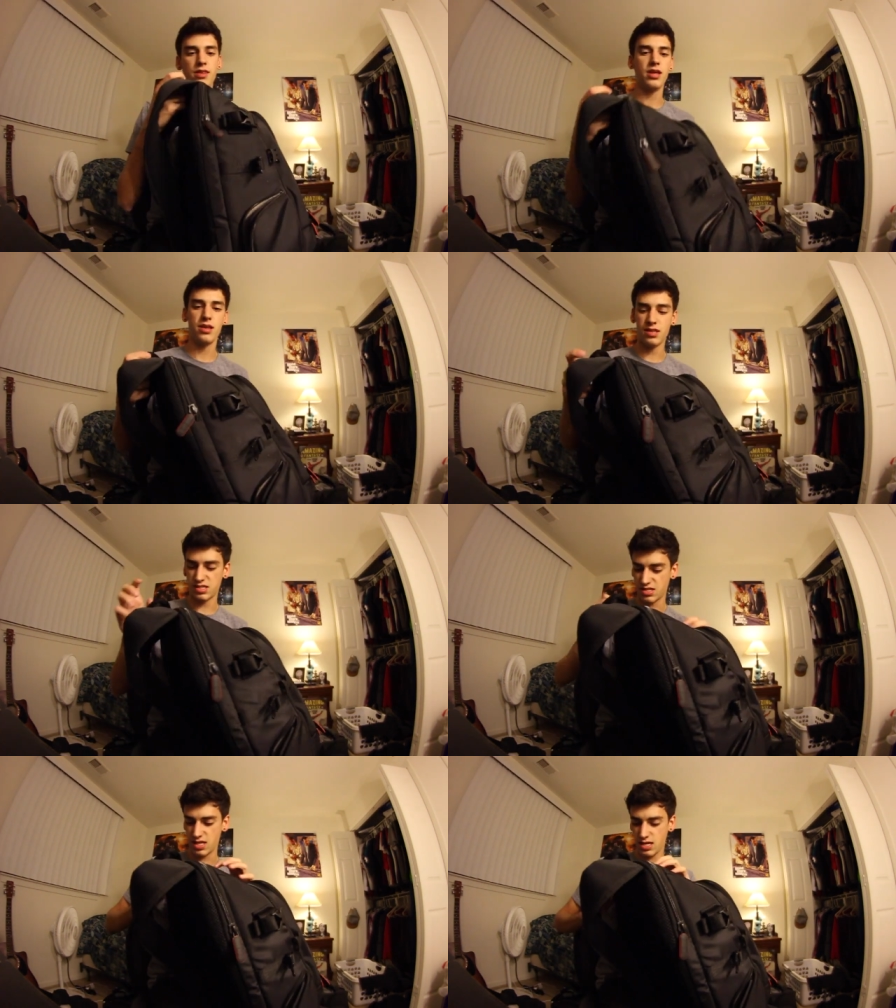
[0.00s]
And then
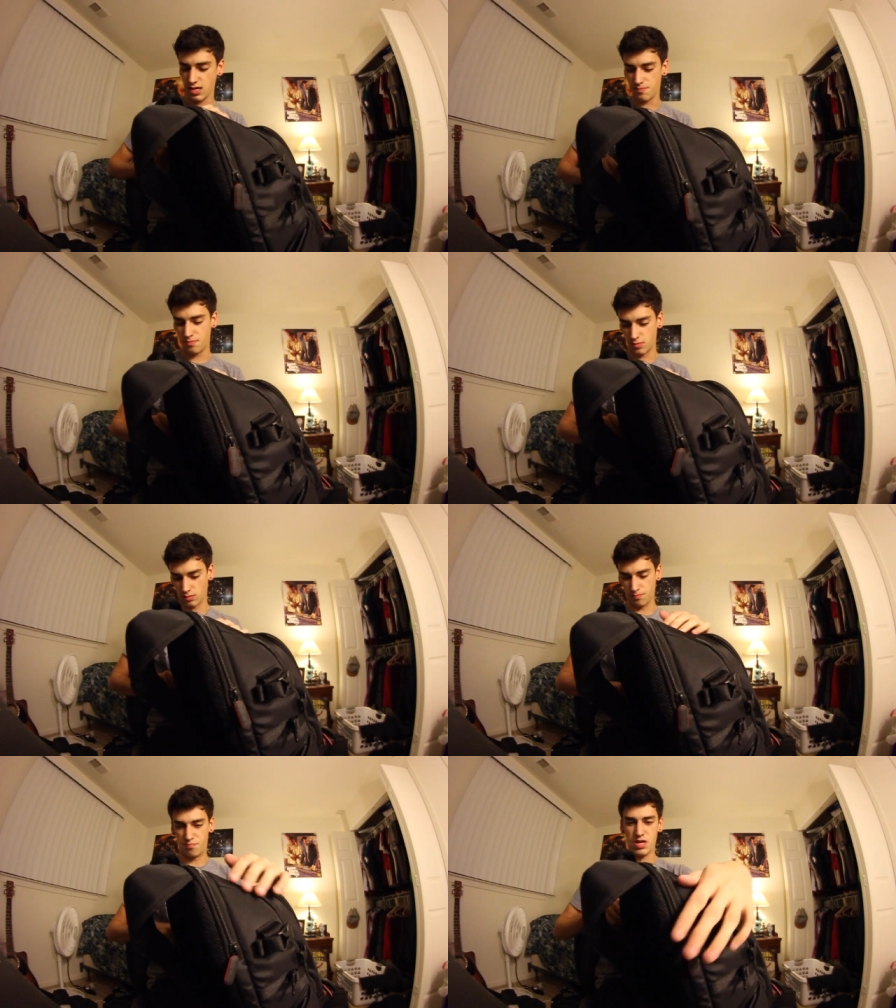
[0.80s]
this is the
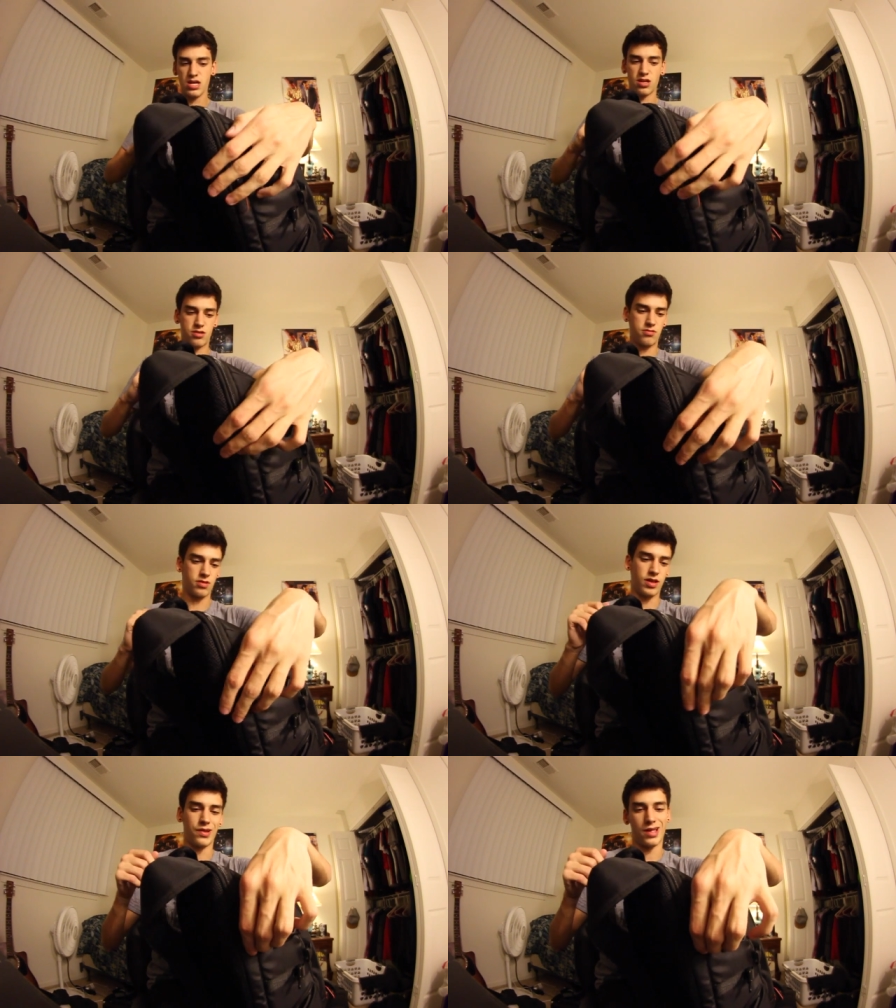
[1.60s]
big,
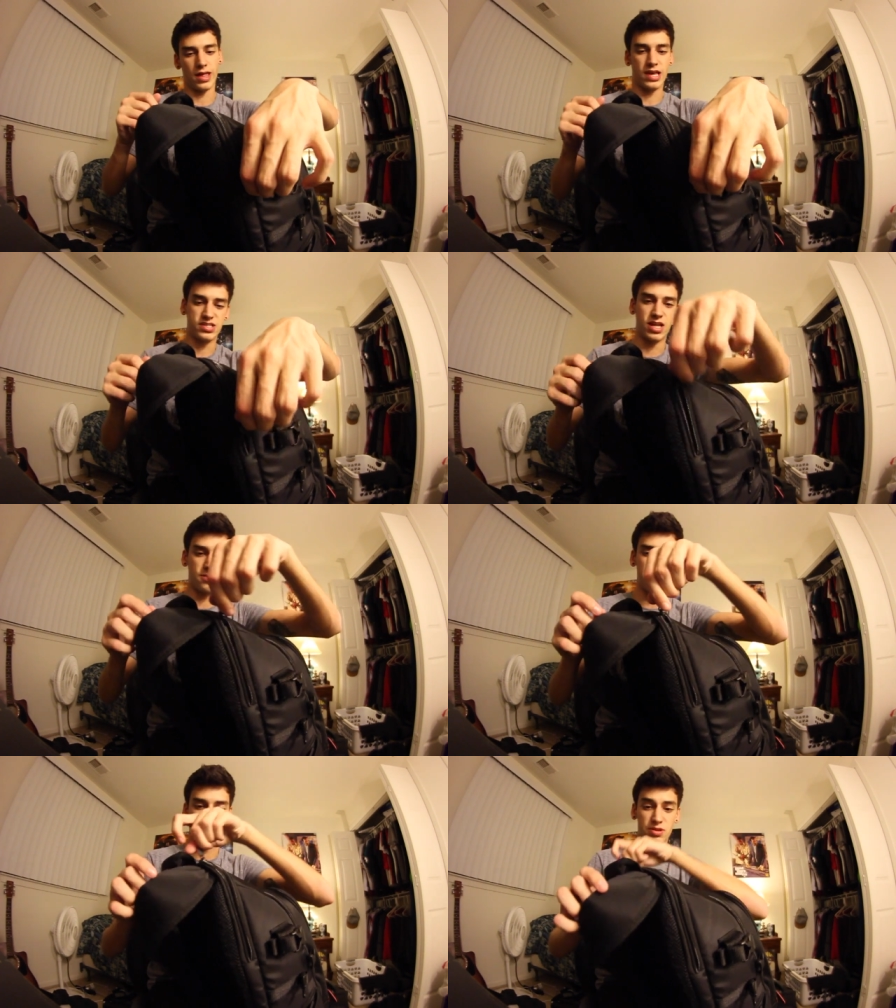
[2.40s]
well, I guess not
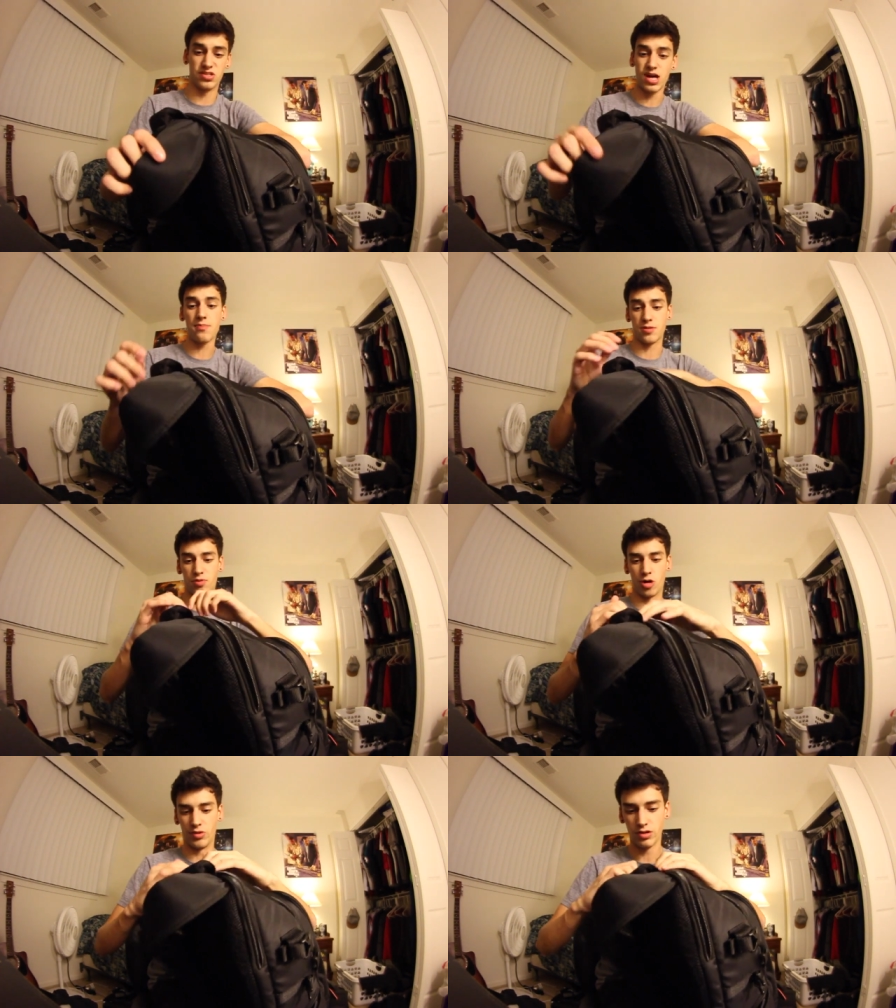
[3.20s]
the big, but the top
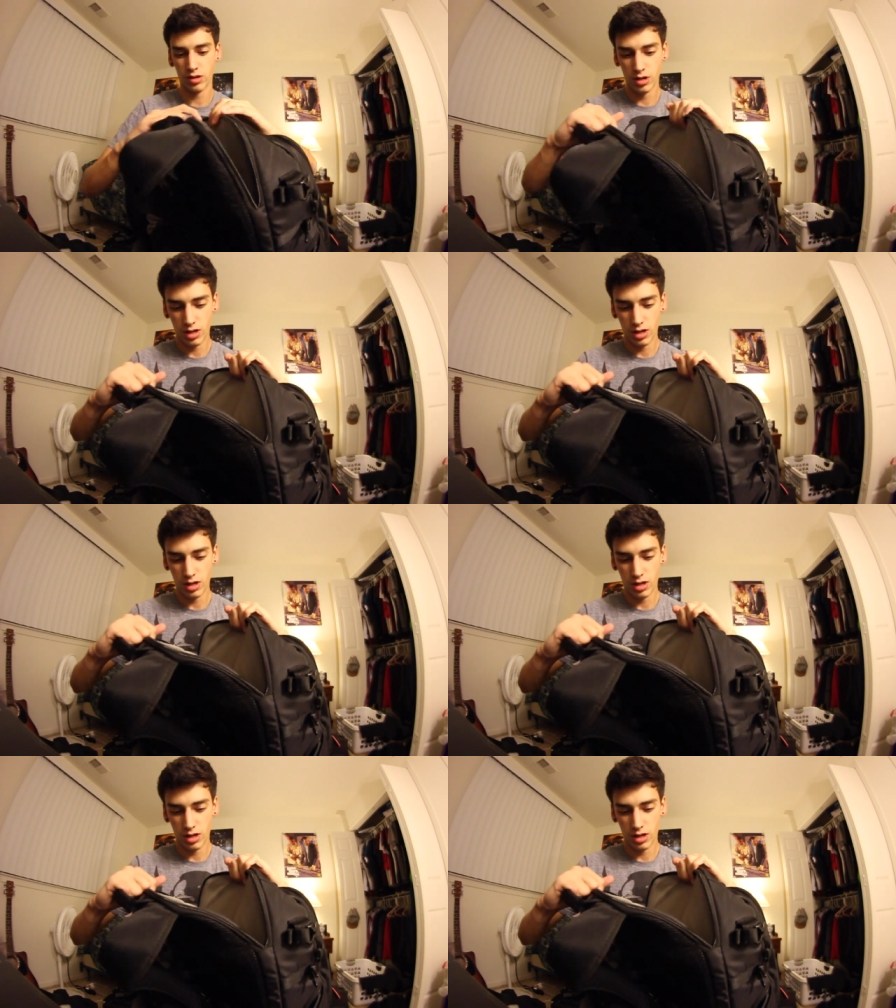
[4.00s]
compartment.